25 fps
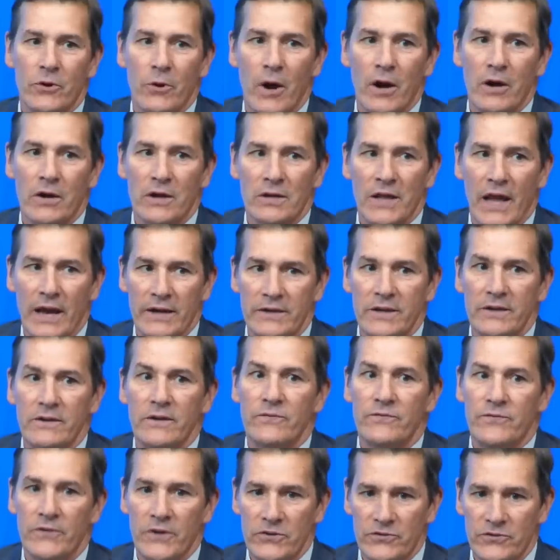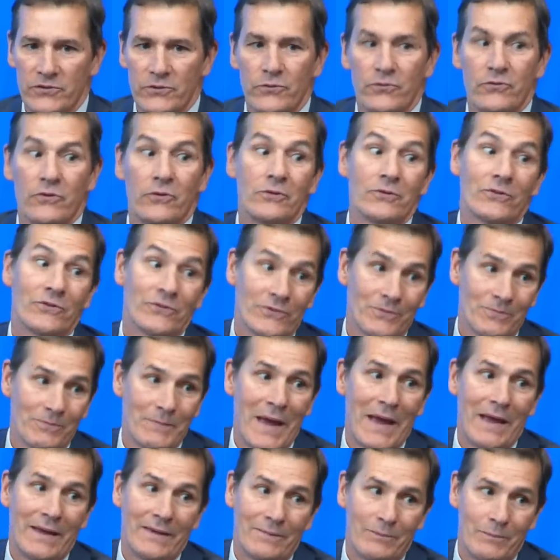So our elected officials
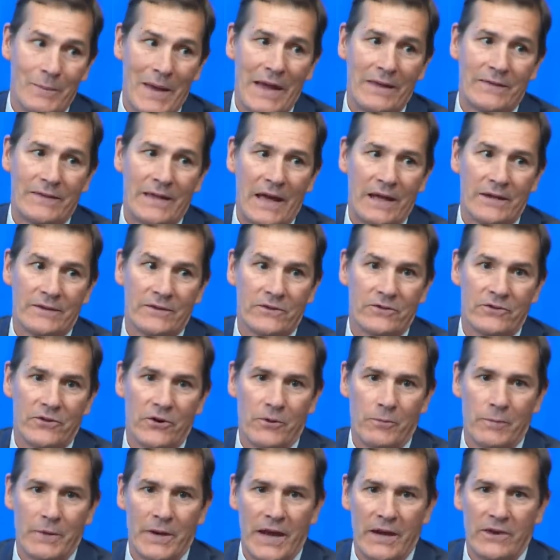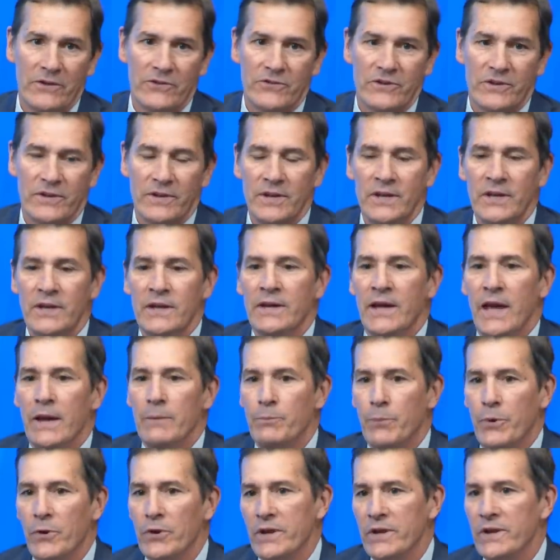made that determination
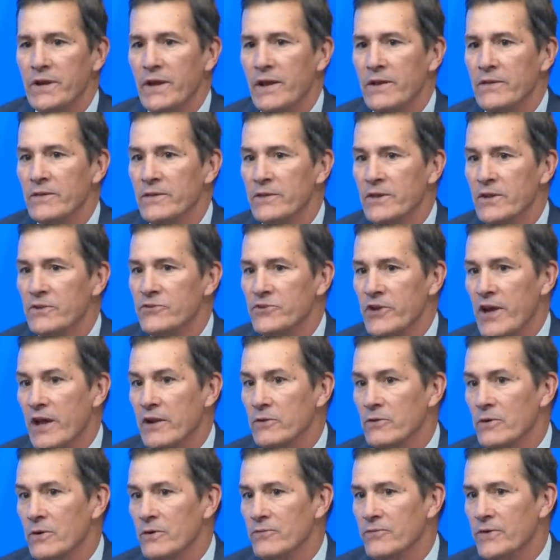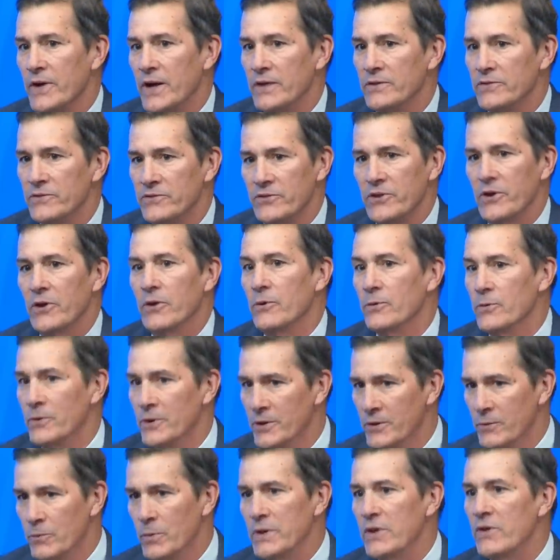and put it in the general fund. So
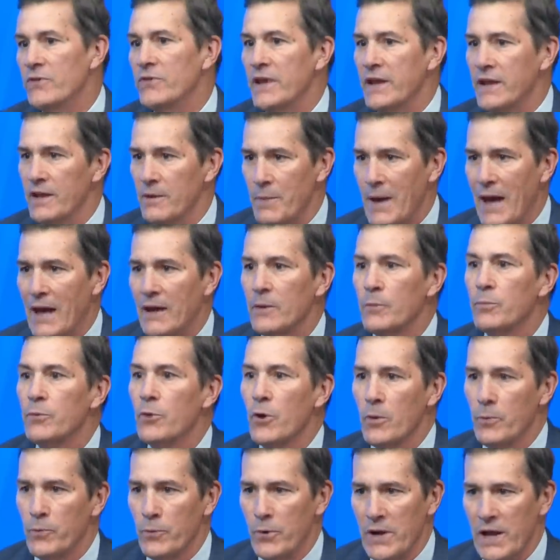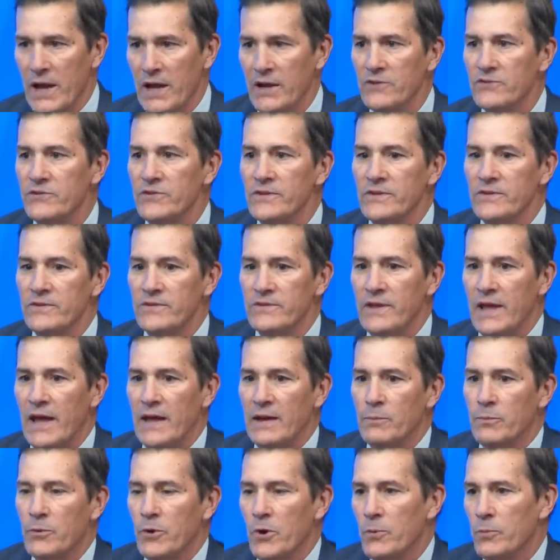when you think about appropriations,
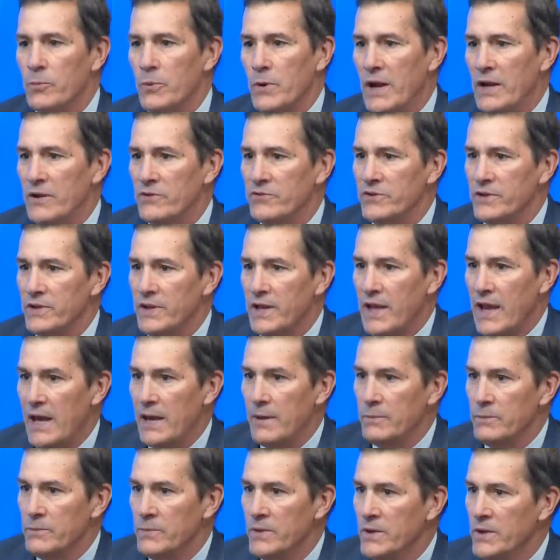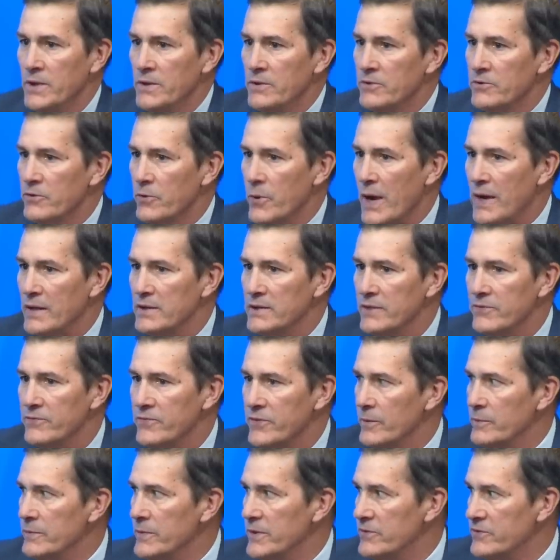that appropriation came directly
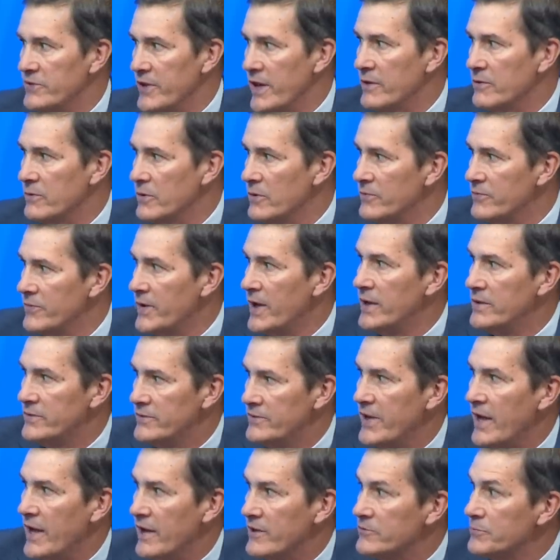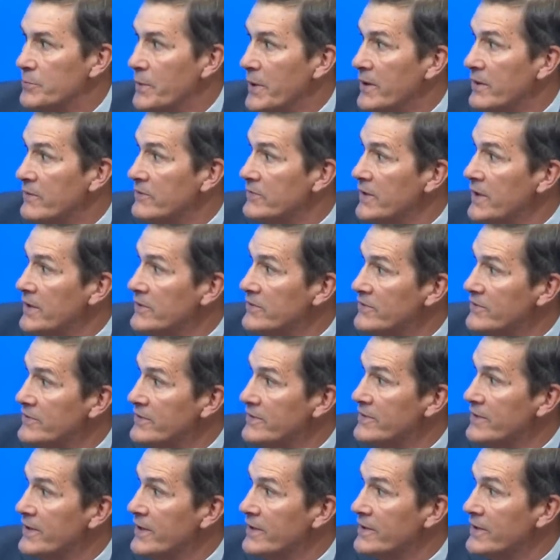from the general fund, taxpayer funds
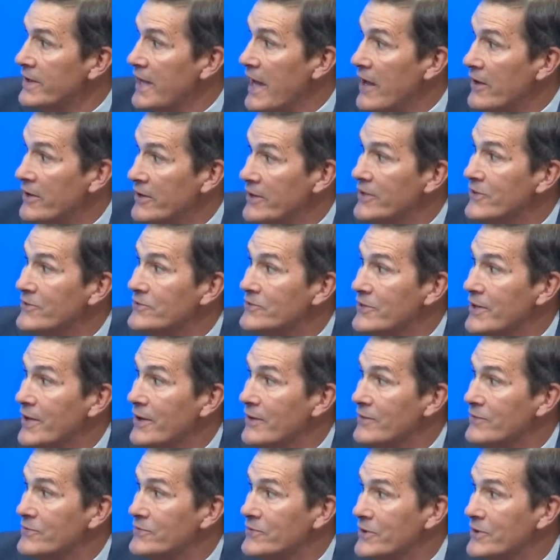in the county itself.